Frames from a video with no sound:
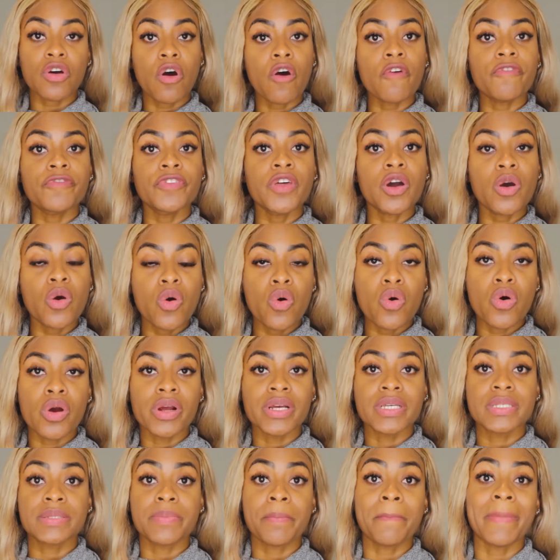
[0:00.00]
of the
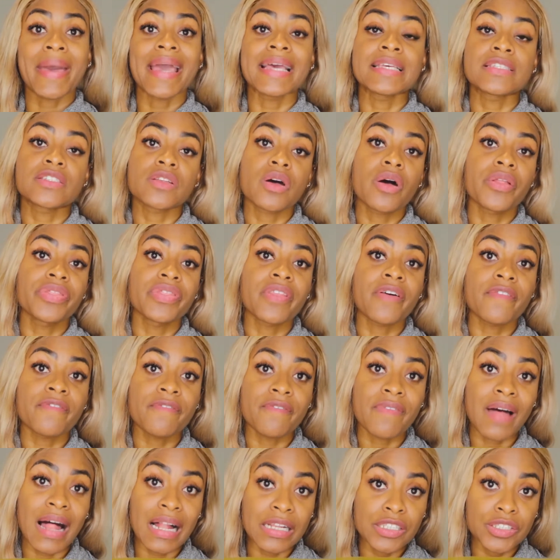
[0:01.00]
course based on the
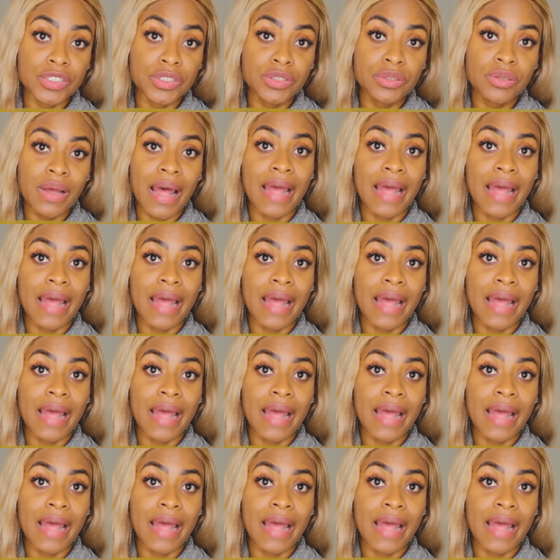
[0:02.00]
value